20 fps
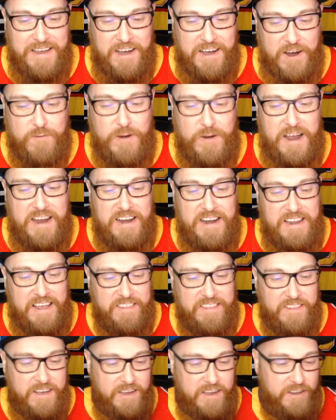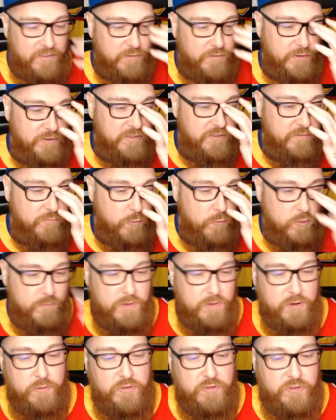All right, headlines first and
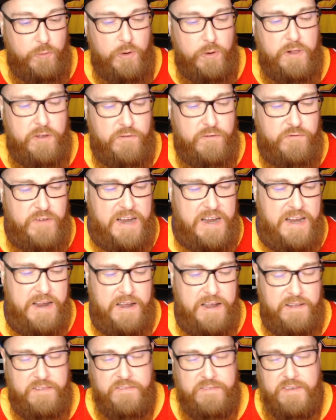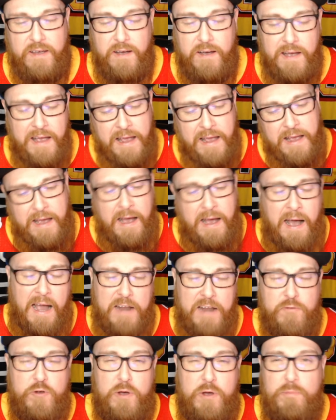foremost. Oiler fans, I
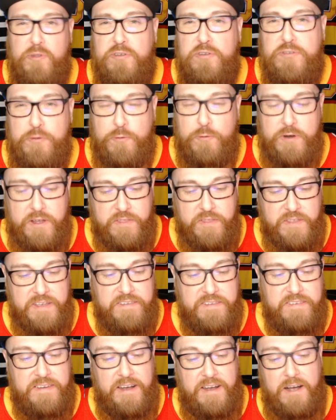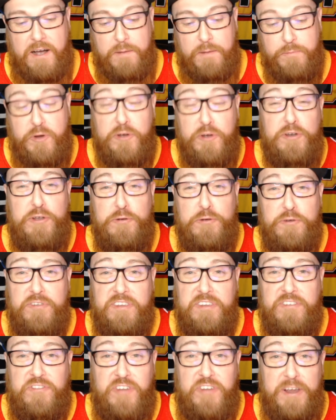don't know, I'm a little torn on this. Good news
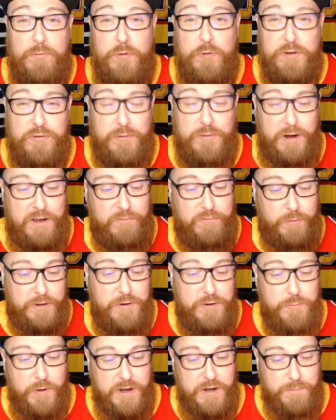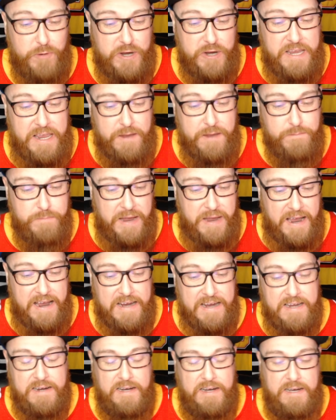is Jay Woodcroft, we do want to bring him
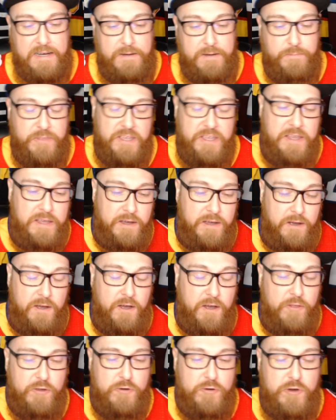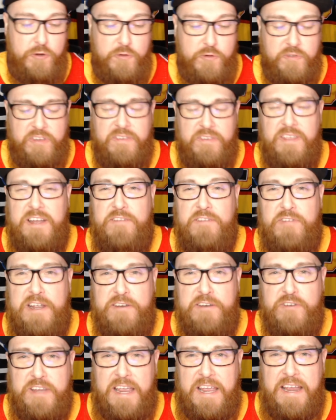back. Other news is that
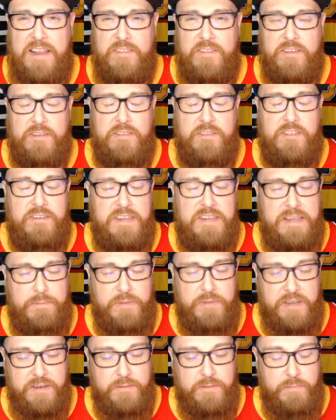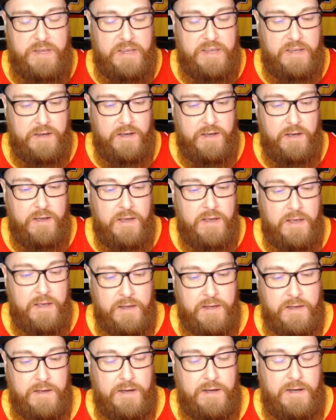Evander Kane, the team did make a
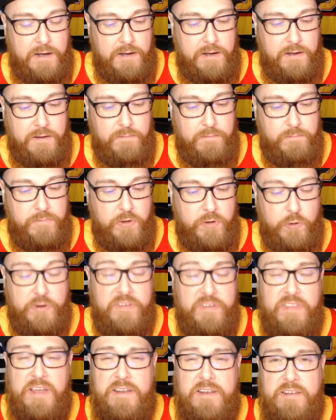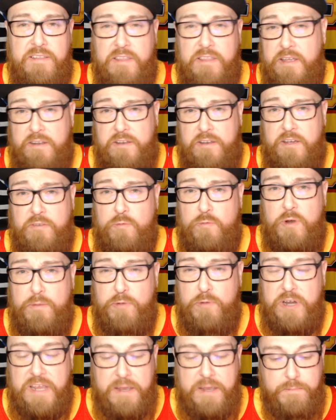notice that it does want to
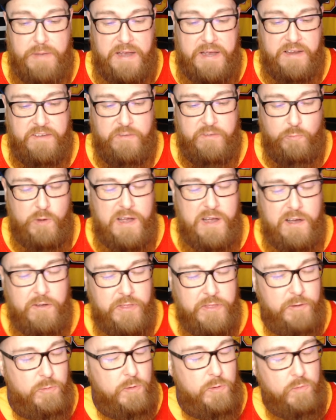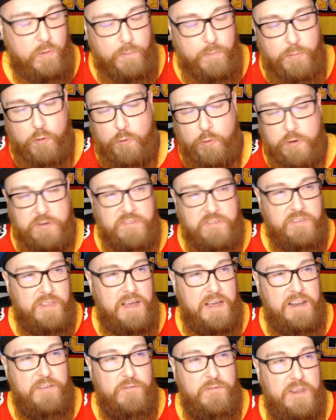bring him back as well. There were reports
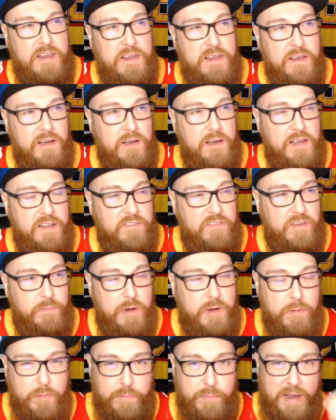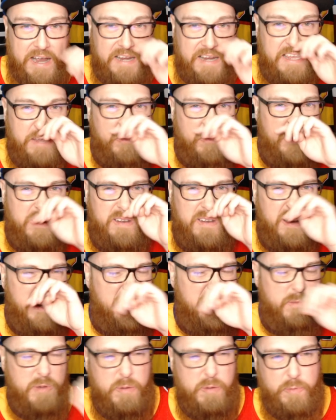that if he ends up coming back, he would
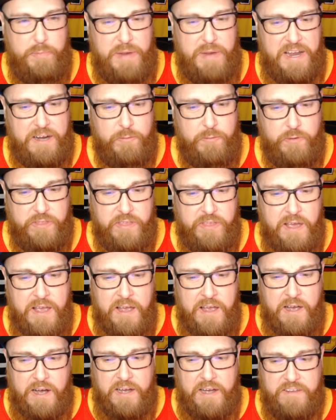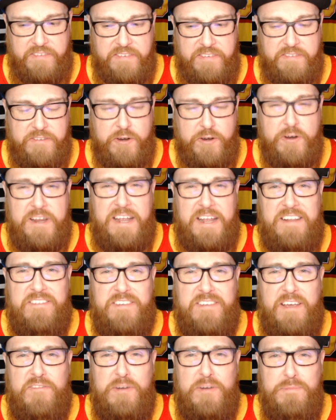end up coming back with starting at
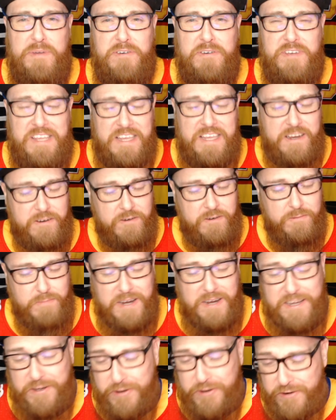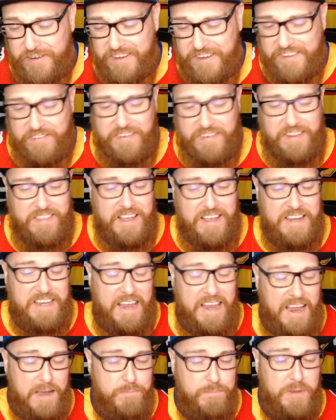$7 million a year. My goodness, at that
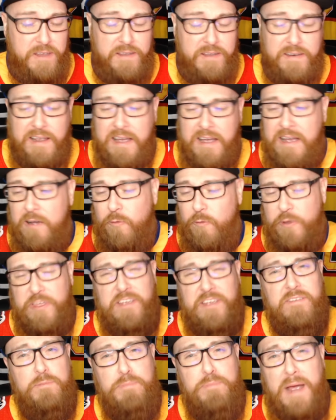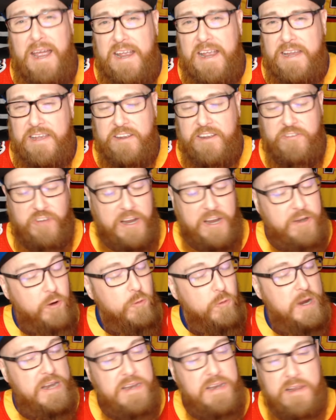cap hit with his baggage. I
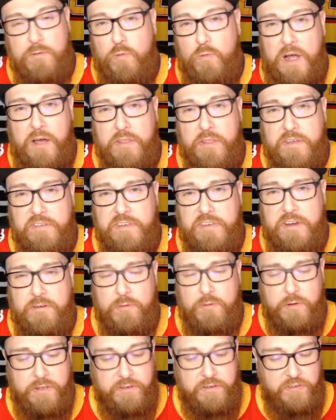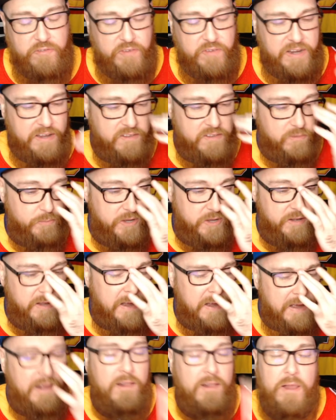know he did well this year, Oilers fans, but
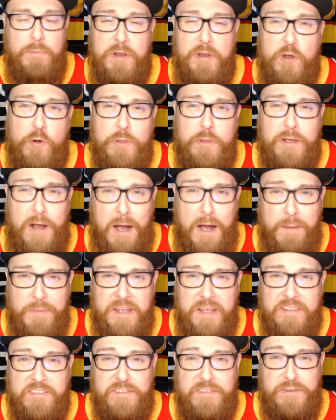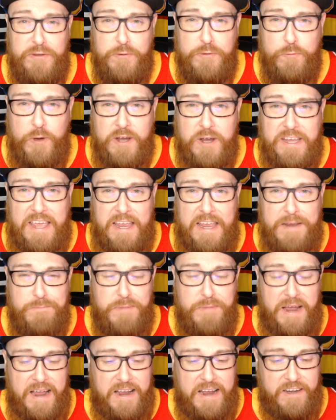let me know in the comments. Do you want Kane
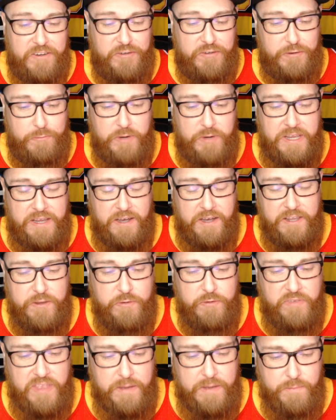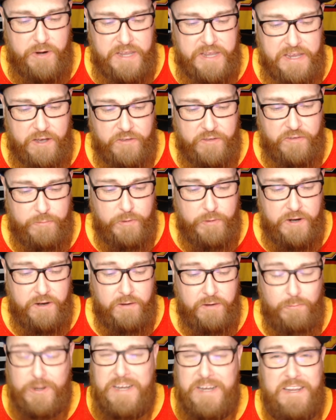back? Should we use that money
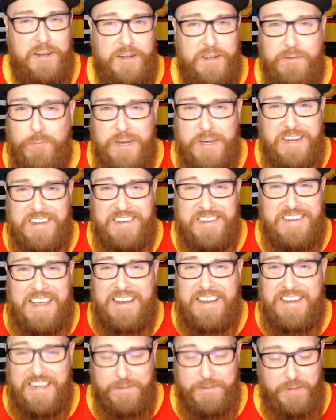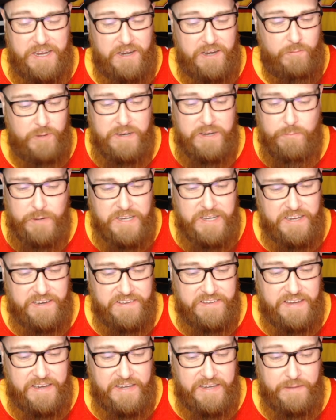elsewhere? We need a tendy, man. We need a
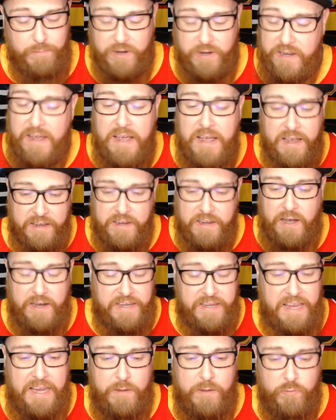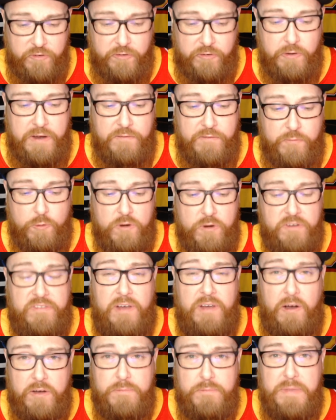tendy. But Kane was great for us,
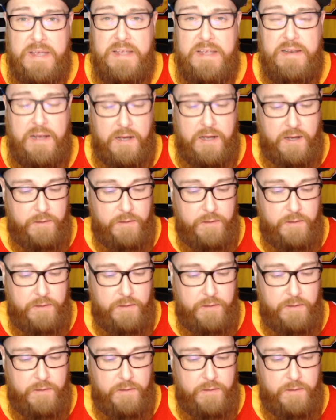I'll admit.